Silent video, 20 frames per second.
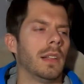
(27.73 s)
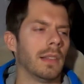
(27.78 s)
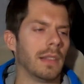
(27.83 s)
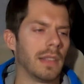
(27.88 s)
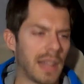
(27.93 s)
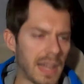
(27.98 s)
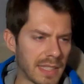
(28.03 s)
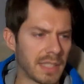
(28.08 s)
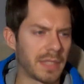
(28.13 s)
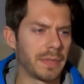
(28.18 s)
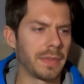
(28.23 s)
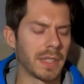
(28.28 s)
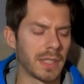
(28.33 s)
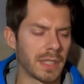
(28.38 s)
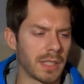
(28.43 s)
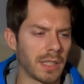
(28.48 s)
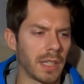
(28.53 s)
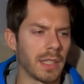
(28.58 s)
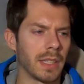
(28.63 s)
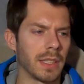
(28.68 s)
Lots of
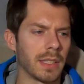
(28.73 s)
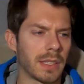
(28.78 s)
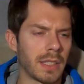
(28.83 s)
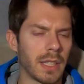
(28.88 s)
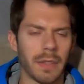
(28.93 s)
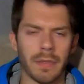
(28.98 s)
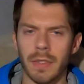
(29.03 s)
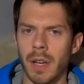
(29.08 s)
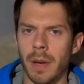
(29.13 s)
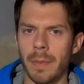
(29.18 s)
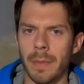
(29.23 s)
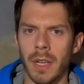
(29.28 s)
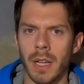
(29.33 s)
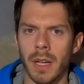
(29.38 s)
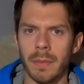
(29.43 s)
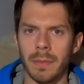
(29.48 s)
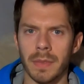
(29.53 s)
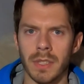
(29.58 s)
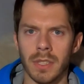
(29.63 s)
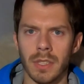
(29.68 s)
exciting stuff coming
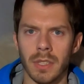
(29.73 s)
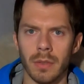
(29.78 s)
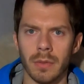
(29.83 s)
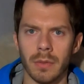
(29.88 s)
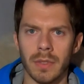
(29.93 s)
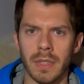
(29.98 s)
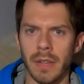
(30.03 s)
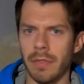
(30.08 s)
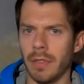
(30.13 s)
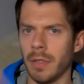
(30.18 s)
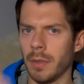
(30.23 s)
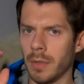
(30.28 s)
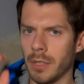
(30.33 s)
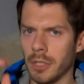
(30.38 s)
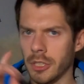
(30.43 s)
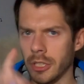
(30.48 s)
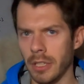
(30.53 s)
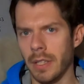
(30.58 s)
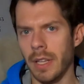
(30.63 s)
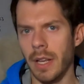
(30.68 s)
up, so definitely
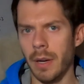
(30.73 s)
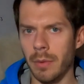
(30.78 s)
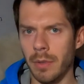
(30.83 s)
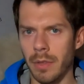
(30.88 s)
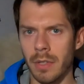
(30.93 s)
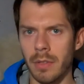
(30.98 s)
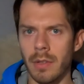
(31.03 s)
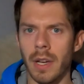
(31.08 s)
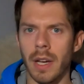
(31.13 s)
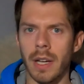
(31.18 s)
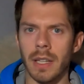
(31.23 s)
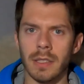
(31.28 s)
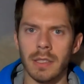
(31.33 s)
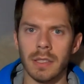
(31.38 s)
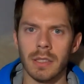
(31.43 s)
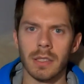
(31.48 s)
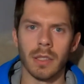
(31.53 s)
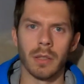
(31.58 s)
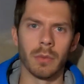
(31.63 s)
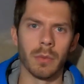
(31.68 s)
want to share that with you guys.
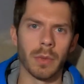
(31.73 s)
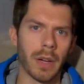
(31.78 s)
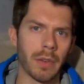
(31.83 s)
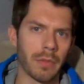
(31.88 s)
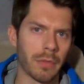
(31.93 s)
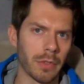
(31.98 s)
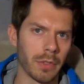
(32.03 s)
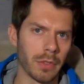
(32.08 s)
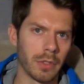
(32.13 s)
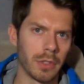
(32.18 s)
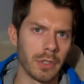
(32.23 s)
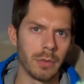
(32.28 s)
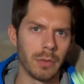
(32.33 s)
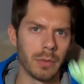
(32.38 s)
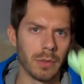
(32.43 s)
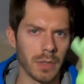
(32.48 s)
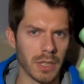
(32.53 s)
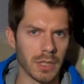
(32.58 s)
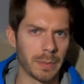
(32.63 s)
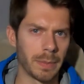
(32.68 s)
So without further
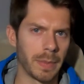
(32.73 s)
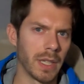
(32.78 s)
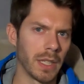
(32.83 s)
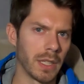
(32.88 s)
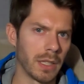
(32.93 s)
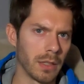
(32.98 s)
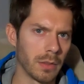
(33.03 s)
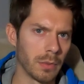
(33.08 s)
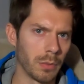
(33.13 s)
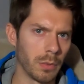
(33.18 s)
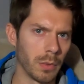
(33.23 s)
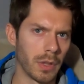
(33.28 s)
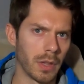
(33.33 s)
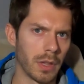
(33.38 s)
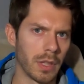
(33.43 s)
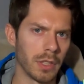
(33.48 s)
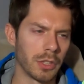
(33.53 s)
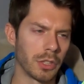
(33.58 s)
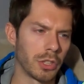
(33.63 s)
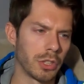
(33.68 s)
ado, let's begin
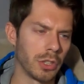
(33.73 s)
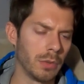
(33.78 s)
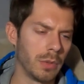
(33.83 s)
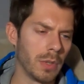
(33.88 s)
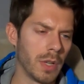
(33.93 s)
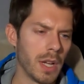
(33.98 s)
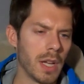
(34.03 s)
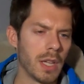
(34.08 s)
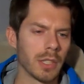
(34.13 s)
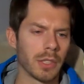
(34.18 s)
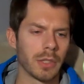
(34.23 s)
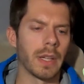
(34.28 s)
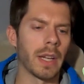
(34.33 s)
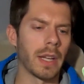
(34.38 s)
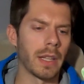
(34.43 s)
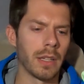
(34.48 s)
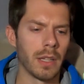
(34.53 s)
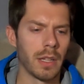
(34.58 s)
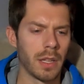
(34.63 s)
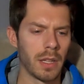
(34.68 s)
with this shoe. So
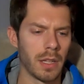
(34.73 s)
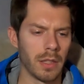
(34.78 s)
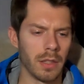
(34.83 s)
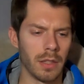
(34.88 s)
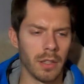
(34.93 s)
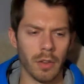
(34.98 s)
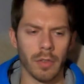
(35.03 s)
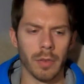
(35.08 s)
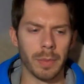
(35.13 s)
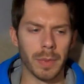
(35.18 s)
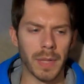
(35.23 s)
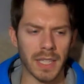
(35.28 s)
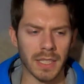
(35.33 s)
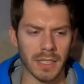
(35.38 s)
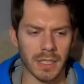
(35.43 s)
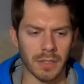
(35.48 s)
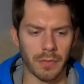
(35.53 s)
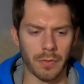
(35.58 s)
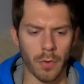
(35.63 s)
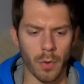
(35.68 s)
again,
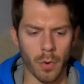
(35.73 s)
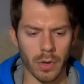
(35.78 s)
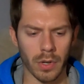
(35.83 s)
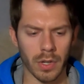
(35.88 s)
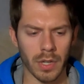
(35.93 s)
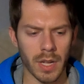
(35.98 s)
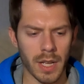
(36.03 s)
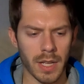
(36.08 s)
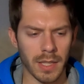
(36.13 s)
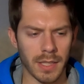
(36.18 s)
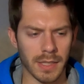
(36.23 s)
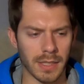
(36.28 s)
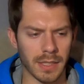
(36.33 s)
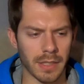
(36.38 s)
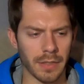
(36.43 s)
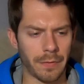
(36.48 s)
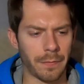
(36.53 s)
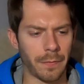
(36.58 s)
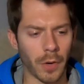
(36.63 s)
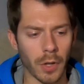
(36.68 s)
NovaBlast 4. This
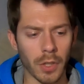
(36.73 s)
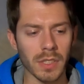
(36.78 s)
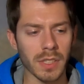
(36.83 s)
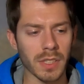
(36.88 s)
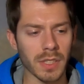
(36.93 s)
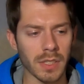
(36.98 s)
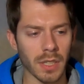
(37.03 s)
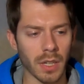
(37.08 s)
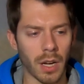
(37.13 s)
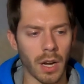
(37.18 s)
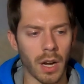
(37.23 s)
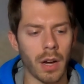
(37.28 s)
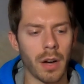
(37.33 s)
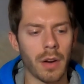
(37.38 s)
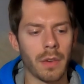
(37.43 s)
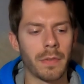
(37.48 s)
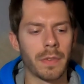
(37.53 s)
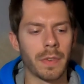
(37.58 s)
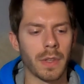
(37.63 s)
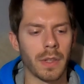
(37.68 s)
is the first
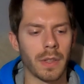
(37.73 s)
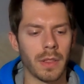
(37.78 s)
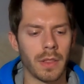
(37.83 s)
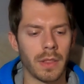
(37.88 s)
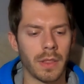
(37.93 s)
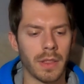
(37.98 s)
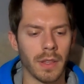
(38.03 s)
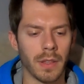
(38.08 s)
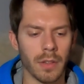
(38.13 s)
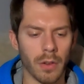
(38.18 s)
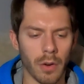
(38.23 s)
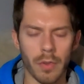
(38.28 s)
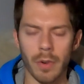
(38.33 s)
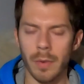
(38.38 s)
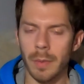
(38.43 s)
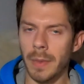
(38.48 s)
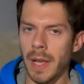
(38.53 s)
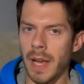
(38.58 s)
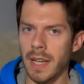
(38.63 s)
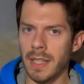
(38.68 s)
of the
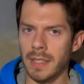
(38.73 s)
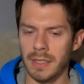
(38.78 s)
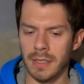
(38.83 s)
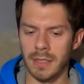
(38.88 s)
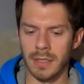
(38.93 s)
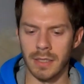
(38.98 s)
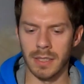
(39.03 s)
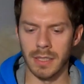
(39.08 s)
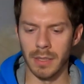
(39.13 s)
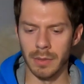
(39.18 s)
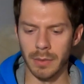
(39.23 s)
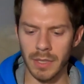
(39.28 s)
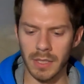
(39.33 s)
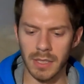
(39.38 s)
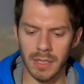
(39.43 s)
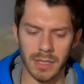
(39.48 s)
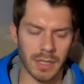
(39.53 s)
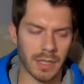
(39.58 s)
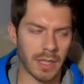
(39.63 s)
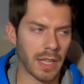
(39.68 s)
NovaBlast
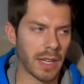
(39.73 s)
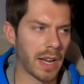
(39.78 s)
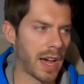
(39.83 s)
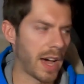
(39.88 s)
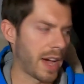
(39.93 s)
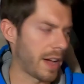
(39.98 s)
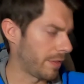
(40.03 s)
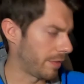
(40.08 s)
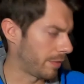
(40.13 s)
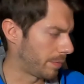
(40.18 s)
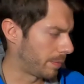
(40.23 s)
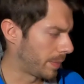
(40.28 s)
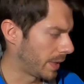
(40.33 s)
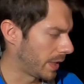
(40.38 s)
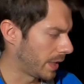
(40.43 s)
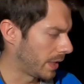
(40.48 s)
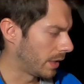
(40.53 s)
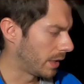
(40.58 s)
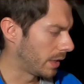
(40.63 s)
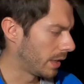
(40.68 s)
series that I've
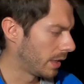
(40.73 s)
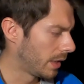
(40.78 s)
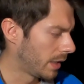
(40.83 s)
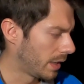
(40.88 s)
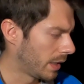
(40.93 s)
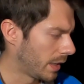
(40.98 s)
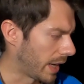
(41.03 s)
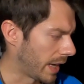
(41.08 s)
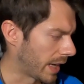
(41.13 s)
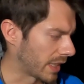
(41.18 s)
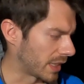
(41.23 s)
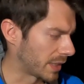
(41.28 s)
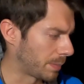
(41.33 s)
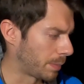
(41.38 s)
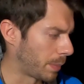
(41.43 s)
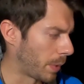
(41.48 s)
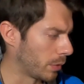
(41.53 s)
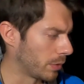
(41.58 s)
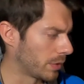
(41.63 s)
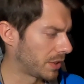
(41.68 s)
been
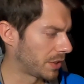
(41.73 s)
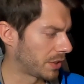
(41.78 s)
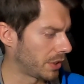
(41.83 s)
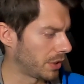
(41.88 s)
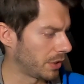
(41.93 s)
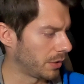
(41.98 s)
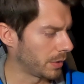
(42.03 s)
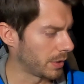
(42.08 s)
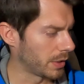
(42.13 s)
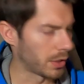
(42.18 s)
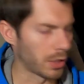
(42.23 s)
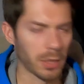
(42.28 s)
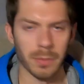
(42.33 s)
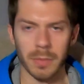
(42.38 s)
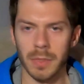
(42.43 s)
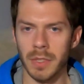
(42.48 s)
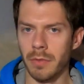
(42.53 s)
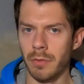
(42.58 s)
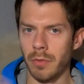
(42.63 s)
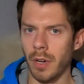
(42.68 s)
exposed to in
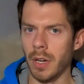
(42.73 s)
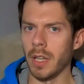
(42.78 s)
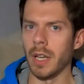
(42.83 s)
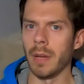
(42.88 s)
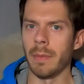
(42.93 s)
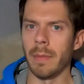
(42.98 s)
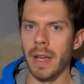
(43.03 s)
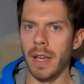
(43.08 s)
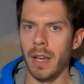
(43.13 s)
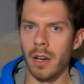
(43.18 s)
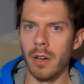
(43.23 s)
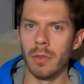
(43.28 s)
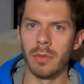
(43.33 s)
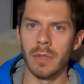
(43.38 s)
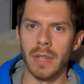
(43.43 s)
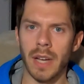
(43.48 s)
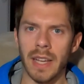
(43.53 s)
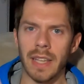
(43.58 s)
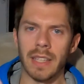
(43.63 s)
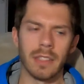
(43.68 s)
terms of running on my
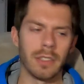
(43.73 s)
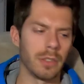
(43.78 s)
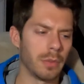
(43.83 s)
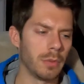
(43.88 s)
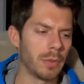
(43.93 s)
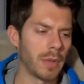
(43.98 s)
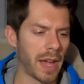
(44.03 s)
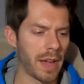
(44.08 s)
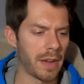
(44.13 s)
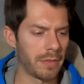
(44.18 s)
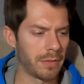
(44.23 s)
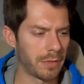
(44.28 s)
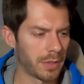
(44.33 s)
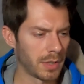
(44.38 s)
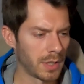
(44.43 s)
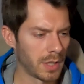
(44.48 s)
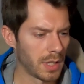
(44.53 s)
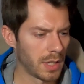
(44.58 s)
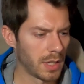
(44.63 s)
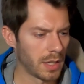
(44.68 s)
own. I do
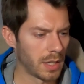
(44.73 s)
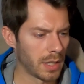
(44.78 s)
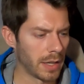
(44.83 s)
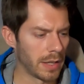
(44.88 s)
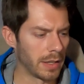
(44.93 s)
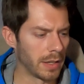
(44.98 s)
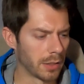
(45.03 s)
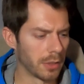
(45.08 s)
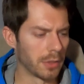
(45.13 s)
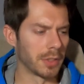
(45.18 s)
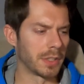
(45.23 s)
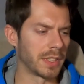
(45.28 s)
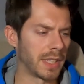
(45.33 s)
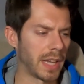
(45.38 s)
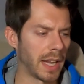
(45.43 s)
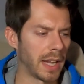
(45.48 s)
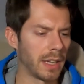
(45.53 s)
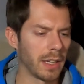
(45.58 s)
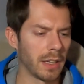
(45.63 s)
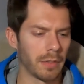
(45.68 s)
have an
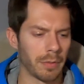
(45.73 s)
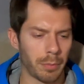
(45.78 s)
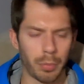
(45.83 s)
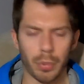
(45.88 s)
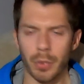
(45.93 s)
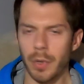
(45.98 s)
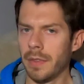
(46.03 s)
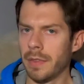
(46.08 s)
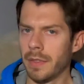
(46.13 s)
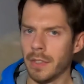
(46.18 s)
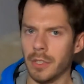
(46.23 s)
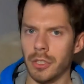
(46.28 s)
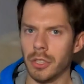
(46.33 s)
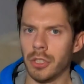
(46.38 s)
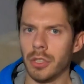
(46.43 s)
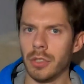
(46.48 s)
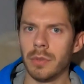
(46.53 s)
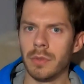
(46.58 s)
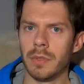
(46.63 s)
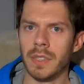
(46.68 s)
understanding of previous
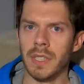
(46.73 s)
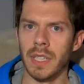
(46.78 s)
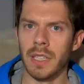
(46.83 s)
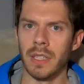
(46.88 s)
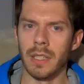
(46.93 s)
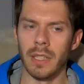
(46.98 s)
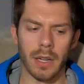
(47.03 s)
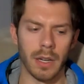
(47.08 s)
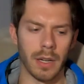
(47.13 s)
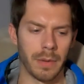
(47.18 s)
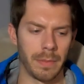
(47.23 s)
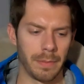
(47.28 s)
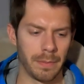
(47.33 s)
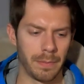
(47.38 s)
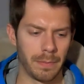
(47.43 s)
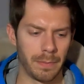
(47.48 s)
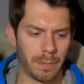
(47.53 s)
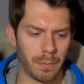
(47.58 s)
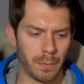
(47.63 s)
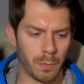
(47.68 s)
shoes
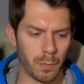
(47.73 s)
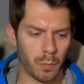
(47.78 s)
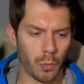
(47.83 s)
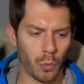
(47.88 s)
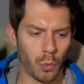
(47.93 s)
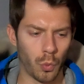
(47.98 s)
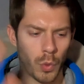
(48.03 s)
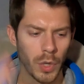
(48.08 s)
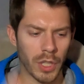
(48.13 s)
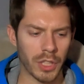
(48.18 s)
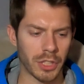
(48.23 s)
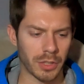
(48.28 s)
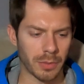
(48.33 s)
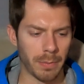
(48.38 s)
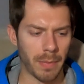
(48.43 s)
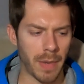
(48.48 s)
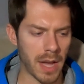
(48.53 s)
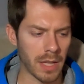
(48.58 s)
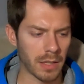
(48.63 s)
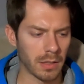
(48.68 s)
and
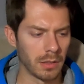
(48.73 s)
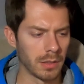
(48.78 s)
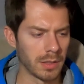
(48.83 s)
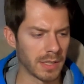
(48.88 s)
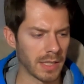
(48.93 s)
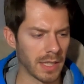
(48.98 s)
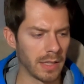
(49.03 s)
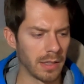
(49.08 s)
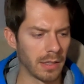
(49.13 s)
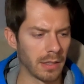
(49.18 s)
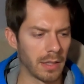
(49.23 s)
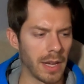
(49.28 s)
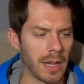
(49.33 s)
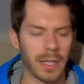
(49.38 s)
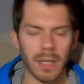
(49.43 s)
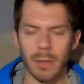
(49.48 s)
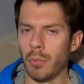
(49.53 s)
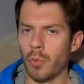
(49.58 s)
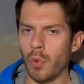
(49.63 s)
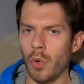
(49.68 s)
which models in the
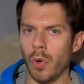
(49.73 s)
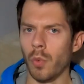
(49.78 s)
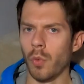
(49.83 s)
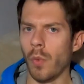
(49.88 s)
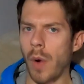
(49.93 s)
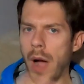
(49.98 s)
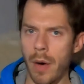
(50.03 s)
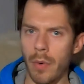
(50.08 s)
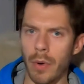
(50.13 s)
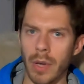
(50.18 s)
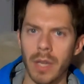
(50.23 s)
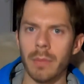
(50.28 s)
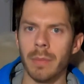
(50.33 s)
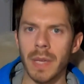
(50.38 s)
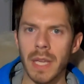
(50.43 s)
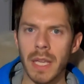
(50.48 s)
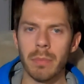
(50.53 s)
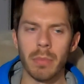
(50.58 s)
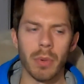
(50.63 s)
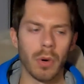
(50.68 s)
lineup were wowing
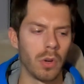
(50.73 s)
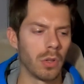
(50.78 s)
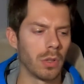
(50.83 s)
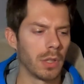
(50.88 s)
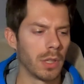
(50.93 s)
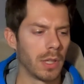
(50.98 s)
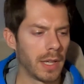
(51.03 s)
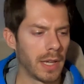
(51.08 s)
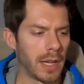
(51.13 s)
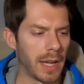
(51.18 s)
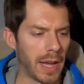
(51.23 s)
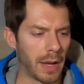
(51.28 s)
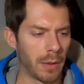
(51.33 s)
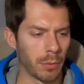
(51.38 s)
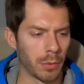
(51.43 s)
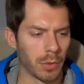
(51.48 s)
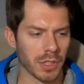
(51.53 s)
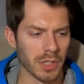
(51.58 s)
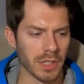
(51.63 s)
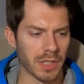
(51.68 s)
people
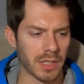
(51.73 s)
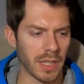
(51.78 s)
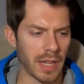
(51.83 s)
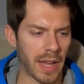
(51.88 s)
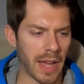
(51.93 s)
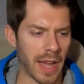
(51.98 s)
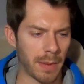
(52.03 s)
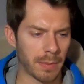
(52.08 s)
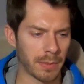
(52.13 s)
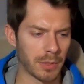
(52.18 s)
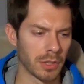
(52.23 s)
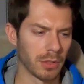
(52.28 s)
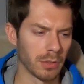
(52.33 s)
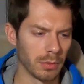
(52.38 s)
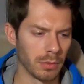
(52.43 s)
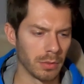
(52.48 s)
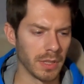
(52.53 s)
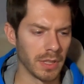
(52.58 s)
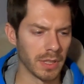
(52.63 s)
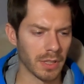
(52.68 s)
and were just
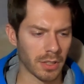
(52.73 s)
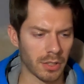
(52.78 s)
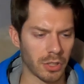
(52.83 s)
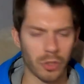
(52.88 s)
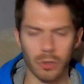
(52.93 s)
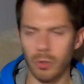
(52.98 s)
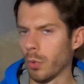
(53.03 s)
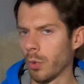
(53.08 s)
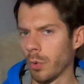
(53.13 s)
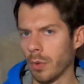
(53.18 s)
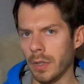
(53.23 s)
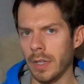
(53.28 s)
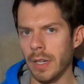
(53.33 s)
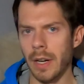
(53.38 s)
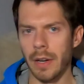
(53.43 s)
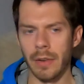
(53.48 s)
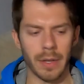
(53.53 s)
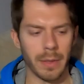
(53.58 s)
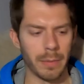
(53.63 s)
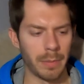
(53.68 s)
absolutely
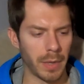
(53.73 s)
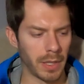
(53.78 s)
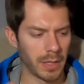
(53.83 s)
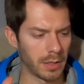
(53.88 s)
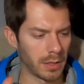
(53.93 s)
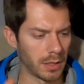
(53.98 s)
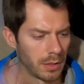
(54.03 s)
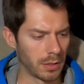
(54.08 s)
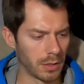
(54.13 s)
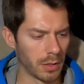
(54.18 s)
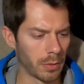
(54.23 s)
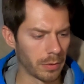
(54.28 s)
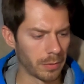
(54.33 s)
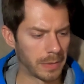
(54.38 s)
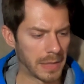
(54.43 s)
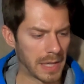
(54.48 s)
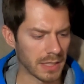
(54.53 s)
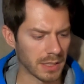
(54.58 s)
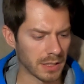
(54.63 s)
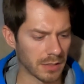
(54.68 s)
extraordinary. But the
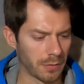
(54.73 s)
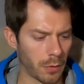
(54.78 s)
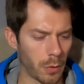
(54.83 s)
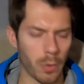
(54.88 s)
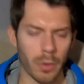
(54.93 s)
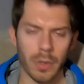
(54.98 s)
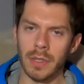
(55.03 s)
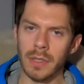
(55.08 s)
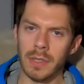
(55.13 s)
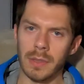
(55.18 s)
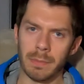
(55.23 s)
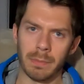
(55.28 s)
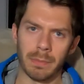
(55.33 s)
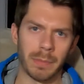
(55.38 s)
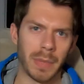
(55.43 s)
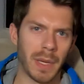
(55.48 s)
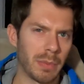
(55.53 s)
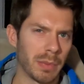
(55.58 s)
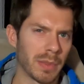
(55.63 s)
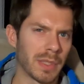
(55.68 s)
NovaBlast 4,
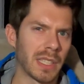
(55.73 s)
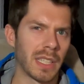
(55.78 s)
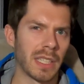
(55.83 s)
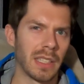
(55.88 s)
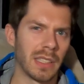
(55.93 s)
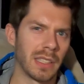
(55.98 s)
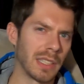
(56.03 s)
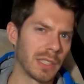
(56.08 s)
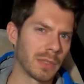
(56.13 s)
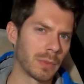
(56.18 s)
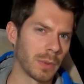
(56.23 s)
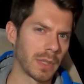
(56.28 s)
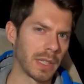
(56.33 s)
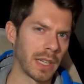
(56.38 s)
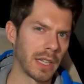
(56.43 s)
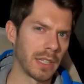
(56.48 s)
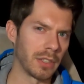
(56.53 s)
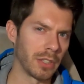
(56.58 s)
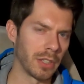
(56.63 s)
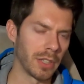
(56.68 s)
people said this one
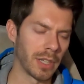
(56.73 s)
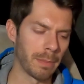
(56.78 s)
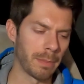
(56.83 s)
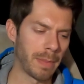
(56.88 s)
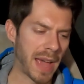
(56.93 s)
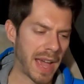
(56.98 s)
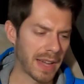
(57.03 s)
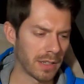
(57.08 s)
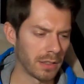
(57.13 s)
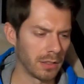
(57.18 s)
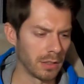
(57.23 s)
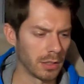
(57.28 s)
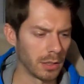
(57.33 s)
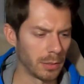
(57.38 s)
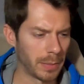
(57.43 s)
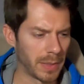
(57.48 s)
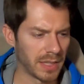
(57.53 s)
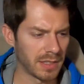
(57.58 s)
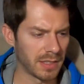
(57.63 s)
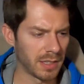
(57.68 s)
kind of took it back a
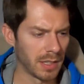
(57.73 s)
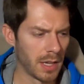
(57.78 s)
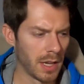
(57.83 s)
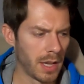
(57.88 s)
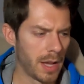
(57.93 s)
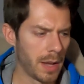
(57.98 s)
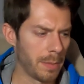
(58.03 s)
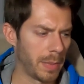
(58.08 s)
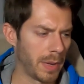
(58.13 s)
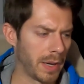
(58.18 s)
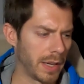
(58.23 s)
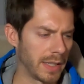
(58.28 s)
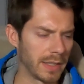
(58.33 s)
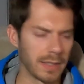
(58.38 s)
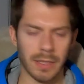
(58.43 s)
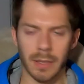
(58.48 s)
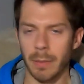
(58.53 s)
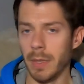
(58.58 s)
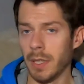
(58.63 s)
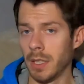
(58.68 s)
little bit, but
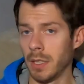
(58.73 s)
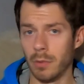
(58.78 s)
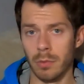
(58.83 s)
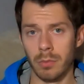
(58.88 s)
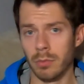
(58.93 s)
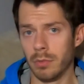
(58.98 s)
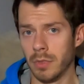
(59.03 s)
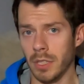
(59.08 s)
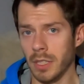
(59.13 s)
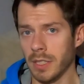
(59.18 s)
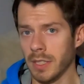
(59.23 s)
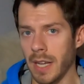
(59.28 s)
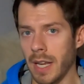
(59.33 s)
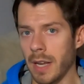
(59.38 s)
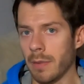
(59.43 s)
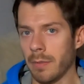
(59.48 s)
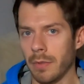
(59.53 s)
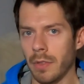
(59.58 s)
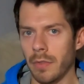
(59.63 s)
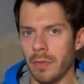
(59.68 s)
as somebody who just
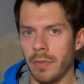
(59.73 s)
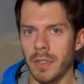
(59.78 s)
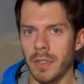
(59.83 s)
had them for the